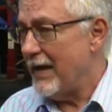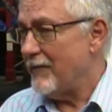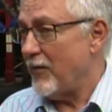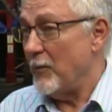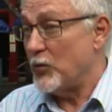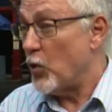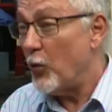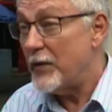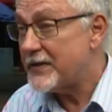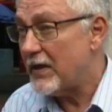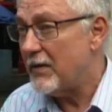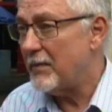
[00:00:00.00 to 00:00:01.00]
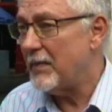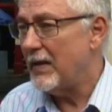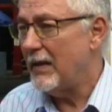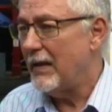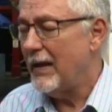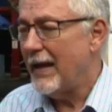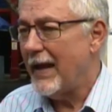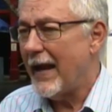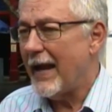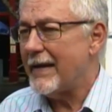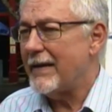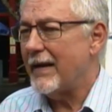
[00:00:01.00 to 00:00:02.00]
from tourism,
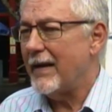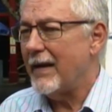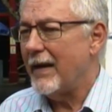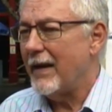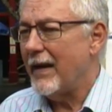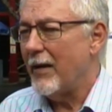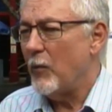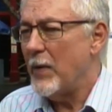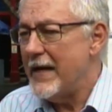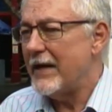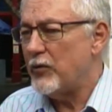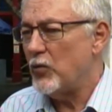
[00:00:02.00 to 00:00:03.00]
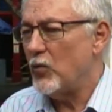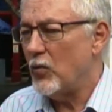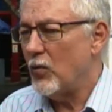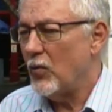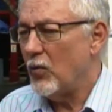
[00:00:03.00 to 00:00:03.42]
and we need to